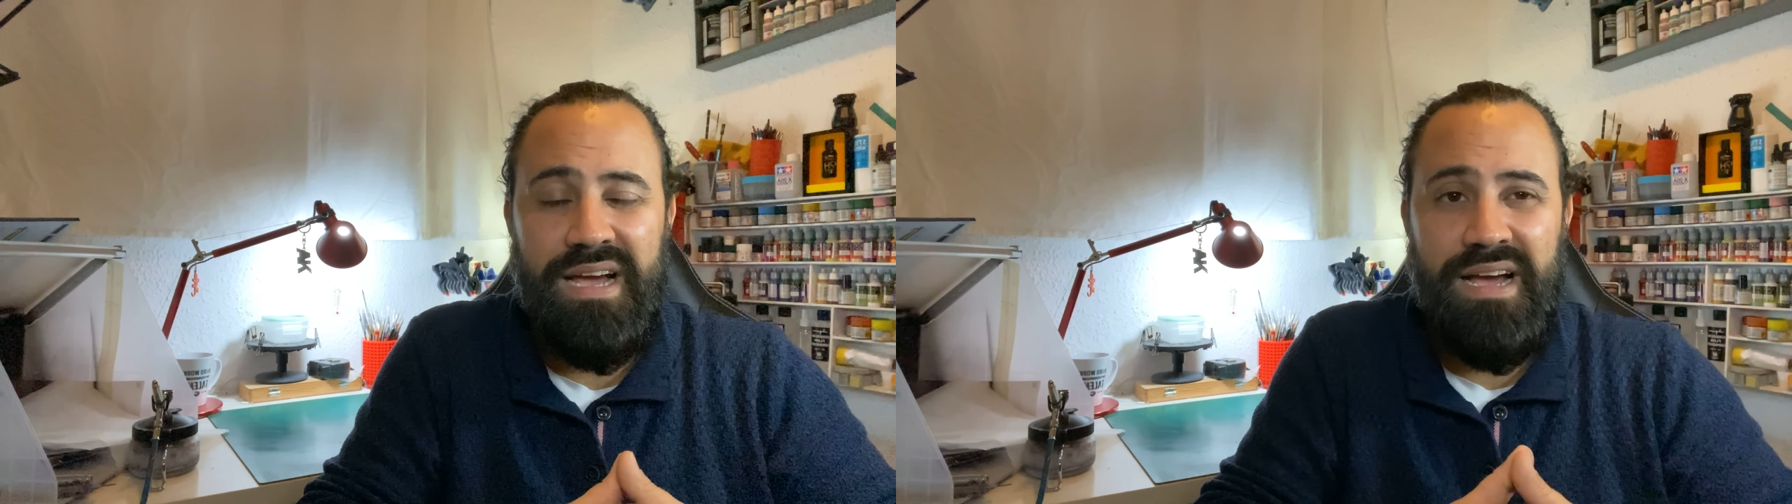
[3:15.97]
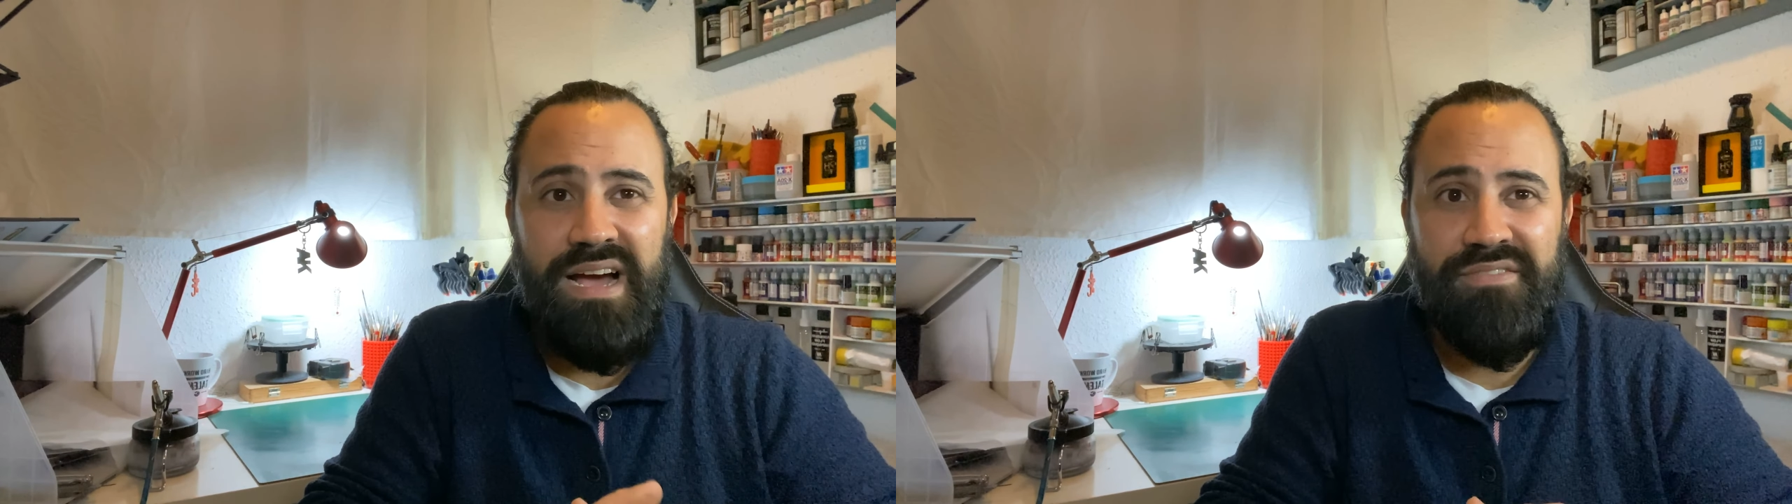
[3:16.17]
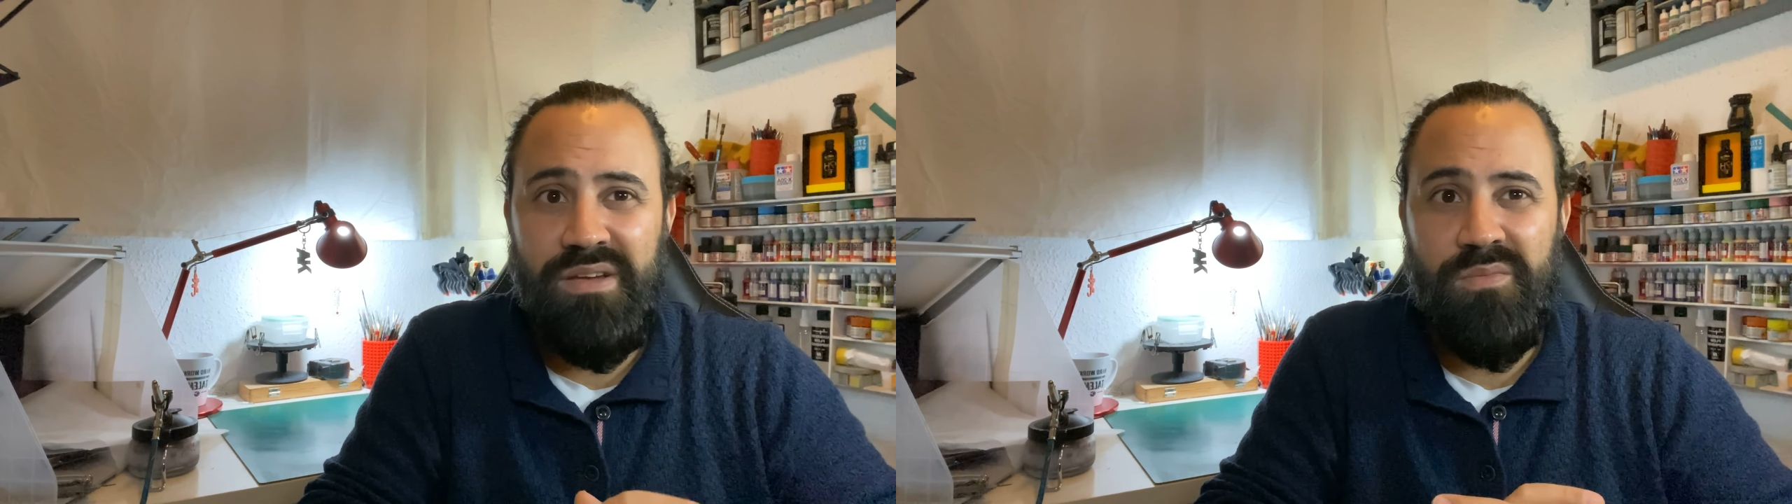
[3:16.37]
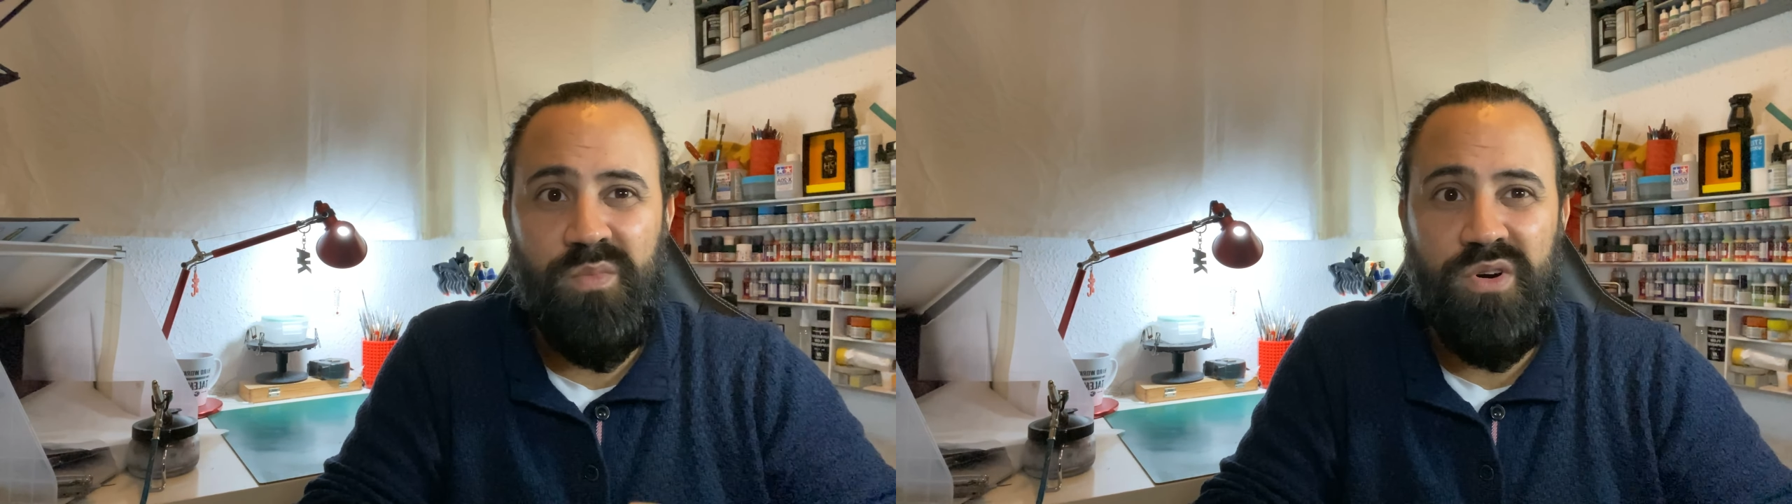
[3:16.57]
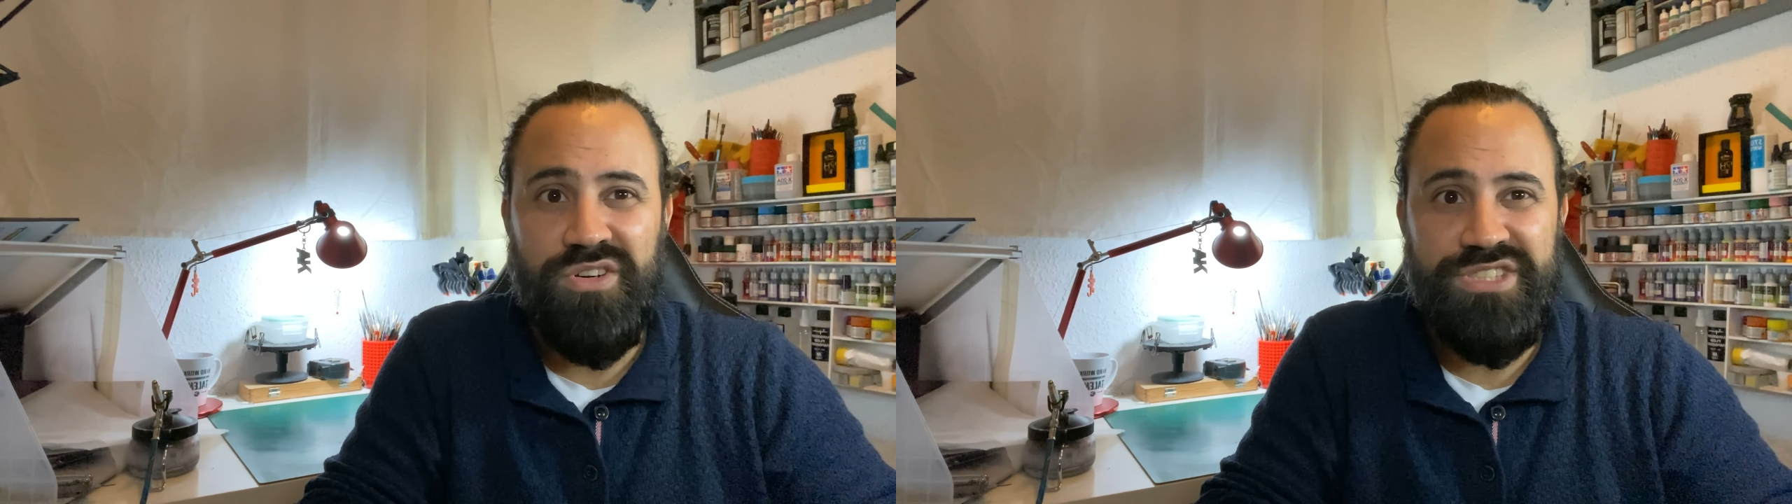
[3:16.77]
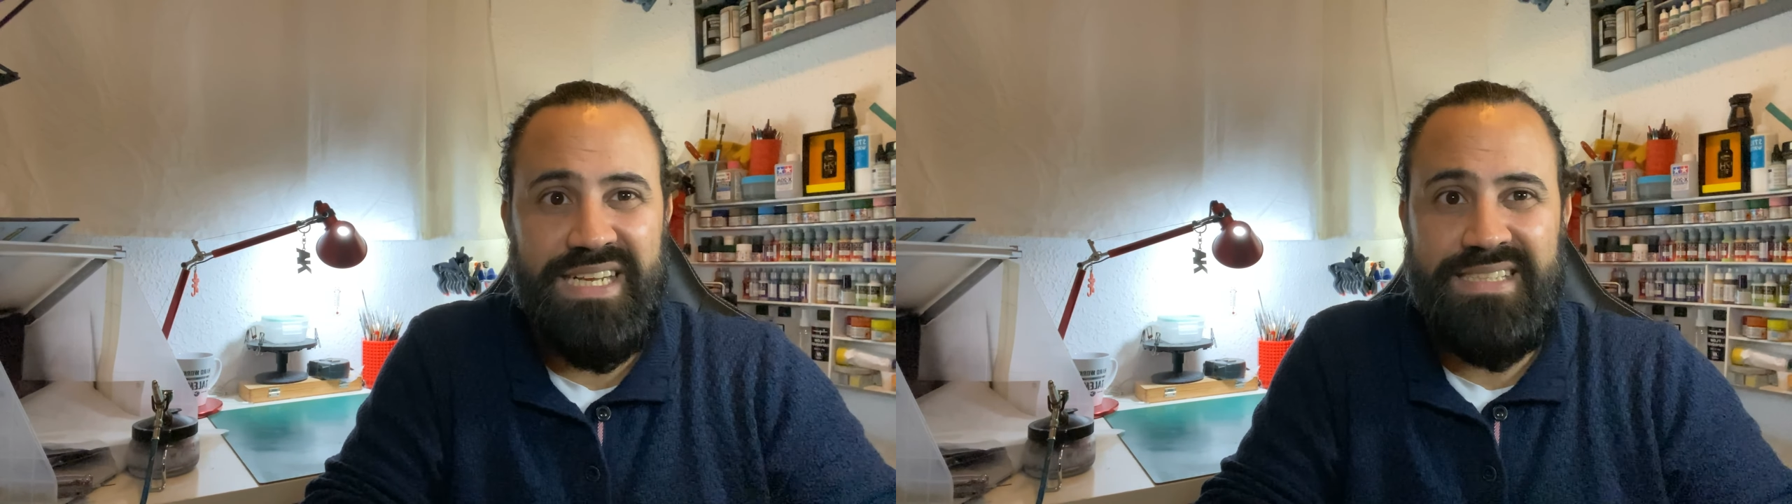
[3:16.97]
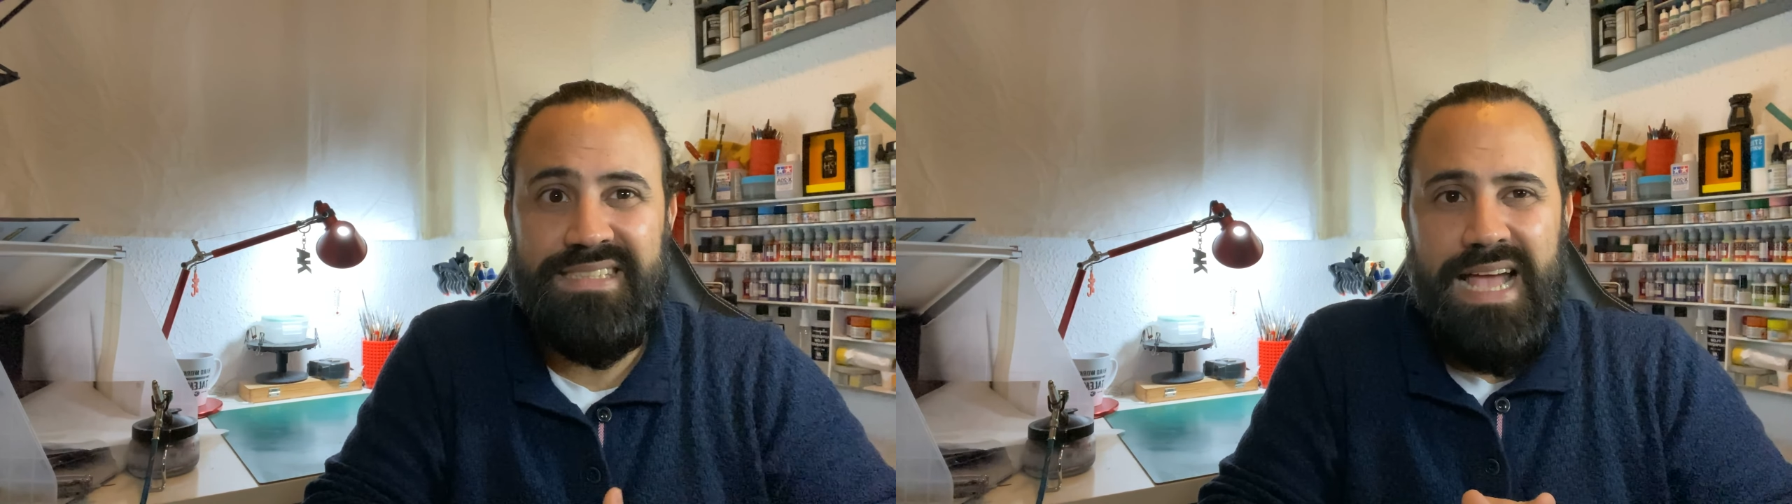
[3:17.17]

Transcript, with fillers: having more sense.